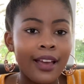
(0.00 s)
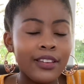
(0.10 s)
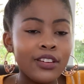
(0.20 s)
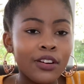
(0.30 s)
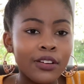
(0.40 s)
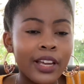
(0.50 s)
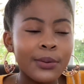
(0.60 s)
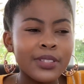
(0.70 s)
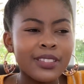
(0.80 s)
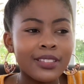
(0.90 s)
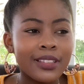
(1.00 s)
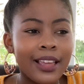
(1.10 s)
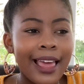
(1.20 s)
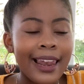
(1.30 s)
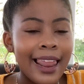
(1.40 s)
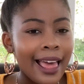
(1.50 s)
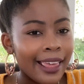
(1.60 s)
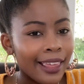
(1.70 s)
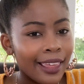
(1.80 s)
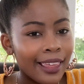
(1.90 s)
You know, it was a
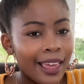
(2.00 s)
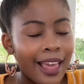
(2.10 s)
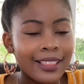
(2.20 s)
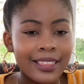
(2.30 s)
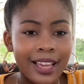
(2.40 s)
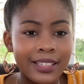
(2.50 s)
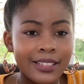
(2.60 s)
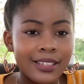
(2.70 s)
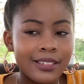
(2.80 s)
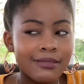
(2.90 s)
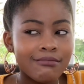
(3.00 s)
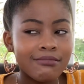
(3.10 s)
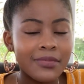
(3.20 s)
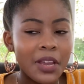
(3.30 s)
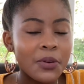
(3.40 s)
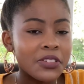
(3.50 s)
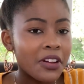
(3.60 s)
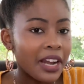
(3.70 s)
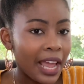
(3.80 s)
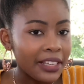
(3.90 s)
lie. That it was
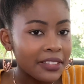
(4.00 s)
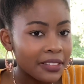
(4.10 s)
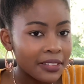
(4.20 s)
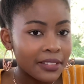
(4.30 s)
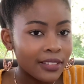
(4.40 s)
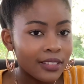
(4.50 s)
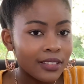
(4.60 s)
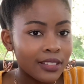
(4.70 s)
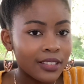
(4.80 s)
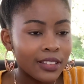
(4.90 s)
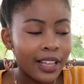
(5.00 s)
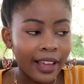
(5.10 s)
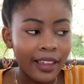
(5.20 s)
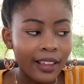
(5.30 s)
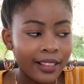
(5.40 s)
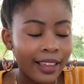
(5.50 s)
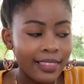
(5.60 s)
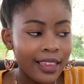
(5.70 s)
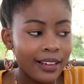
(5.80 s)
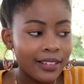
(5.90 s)
not nice to lie like
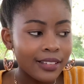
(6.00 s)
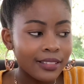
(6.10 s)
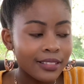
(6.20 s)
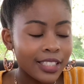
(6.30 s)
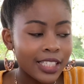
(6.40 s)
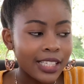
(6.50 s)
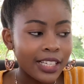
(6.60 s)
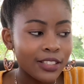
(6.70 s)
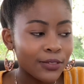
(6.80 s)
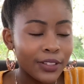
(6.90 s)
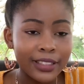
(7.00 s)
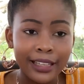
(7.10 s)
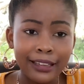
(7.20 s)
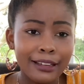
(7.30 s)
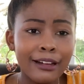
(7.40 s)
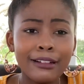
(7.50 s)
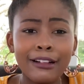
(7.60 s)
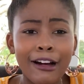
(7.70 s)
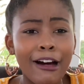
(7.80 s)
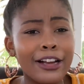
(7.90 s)
that, because I just felt like,
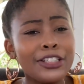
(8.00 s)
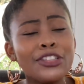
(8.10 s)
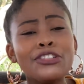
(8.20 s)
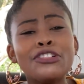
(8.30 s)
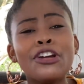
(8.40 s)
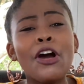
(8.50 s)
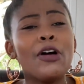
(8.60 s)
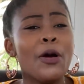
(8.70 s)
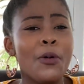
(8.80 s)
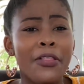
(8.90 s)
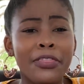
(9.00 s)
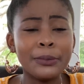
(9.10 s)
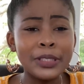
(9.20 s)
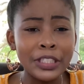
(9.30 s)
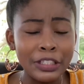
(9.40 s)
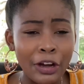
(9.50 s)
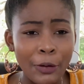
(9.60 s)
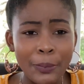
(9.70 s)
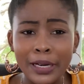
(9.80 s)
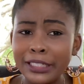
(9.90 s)
God, I want to know,
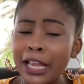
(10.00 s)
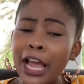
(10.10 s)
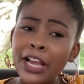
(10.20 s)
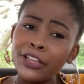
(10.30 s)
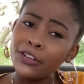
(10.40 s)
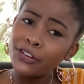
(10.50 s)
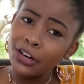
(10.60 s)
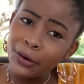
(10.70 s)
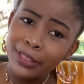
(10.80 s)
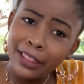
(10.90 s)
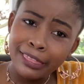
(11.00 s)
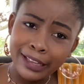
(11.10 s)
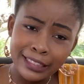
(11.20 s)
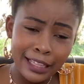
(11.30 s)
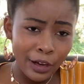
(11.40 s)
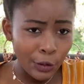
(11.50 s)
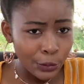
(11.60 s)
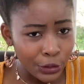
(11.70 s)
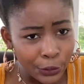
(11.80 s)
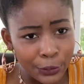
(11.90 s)
but the things they go
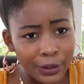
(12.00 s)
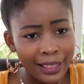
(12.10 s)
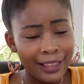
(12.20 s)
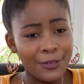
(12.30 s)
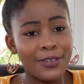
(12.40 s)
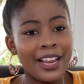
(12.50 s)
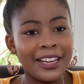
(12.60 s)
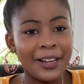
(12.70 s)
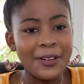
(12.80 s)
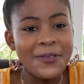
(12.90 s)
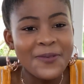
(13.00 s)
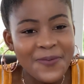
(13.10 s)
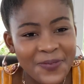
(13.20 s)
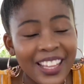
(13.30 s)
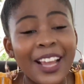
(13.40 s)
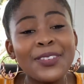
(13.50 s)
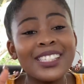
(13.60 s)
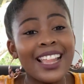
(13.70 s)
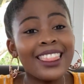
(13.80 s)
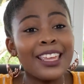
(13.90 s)
do when they find out. It was
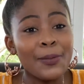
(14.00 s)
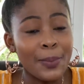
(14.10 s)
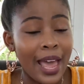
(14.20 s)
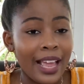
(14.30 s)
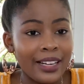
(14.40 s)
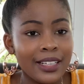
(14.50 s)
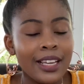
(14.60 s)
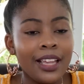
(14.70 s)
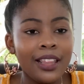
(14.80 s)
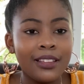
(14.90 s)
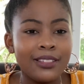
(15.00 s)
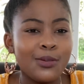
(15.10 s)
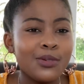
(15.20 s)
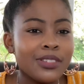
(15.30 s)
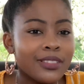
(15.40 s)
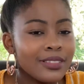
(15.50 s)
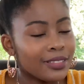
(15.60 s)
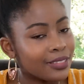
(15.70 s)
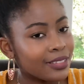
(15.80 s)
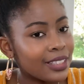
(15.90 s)
nothing bad, kind
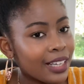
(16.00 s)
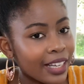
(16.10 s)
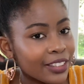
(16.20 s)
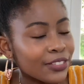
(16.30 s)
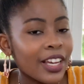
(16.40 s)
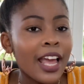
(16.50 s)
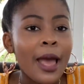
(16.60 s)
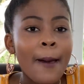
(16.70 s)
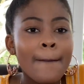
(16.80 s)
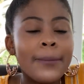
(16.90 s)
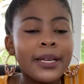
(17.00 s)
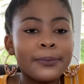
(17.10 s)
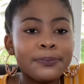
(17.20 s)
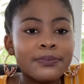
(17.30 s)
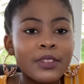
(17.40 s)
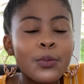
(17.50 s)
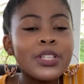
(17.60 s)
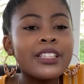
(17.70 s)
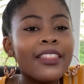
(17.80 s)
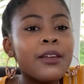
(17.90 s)
of, but it was
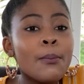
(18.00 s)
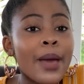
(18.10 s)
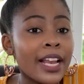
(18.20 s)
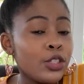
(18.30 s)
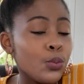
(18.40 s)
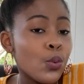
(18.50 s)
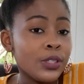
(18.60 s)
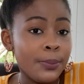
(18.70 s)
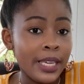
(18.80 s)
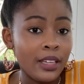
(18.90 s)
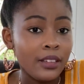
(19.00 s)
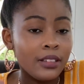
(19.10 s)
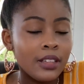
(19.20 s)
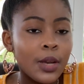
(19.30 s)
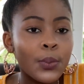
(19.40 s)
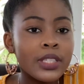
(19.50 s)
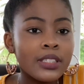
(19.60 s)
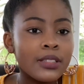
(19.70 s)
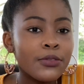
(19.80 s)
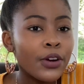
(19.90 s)
nothing bad towards me. It was,
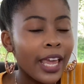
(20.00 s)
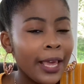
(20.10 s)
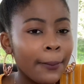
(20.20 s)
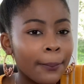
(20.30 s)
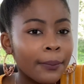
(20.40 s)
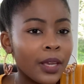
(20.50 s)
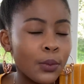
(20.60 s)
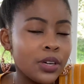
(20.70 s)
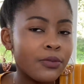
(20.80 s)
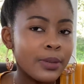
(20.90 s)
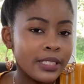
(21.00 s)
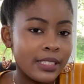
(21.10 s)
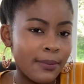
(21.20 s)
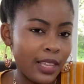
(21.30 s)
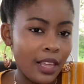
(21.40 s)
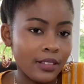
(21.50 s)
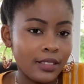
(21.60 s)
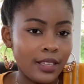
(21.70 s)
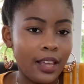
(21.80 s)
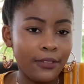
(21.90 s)
for him, it would have been something
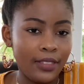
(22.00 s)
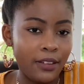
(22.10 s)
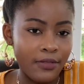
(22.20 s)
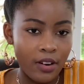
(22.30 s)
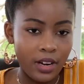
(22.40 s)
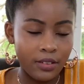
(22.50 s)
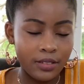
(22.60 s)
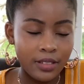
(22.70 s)
else if they found out,